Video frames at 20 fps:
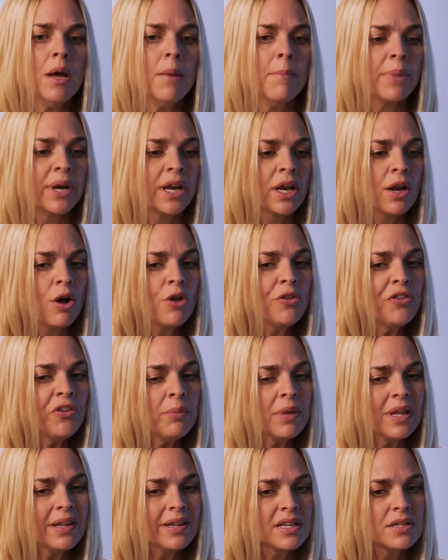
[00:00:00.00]
But it
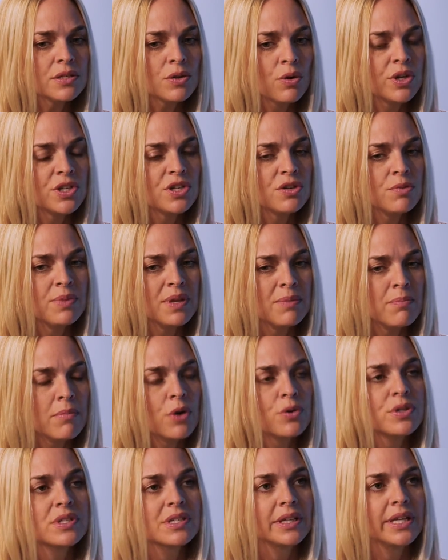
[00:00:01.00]
ultimately is going to be
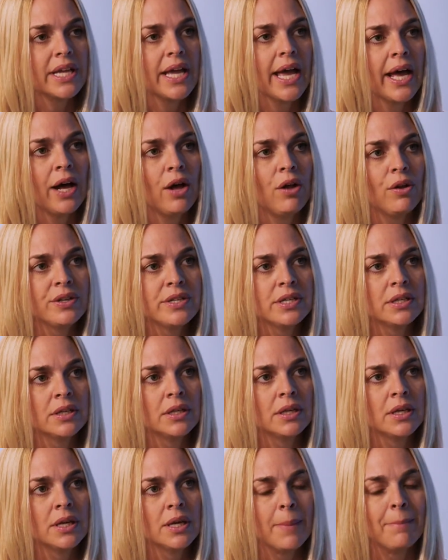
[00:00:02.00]
mostly held
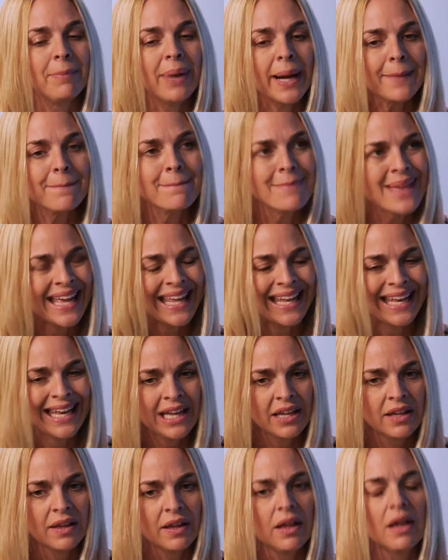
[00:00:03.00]
by
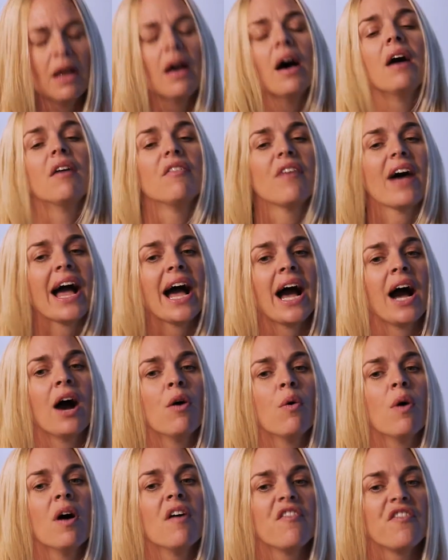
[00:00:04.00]
men of
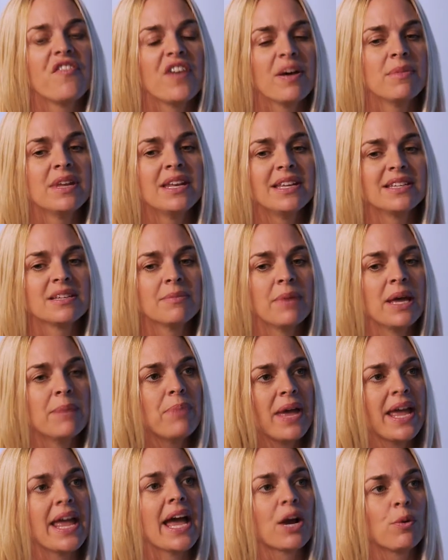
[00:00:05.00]
how feminism and
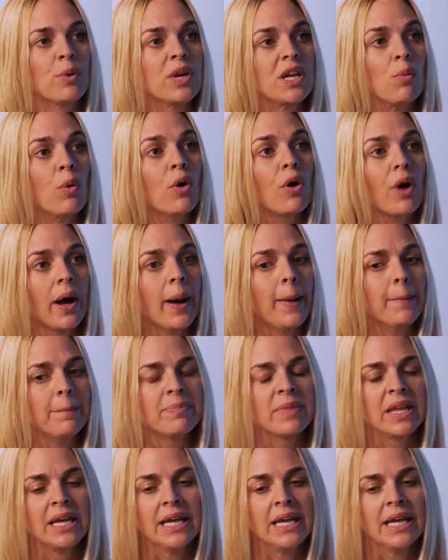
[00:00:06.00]
pay equity will come.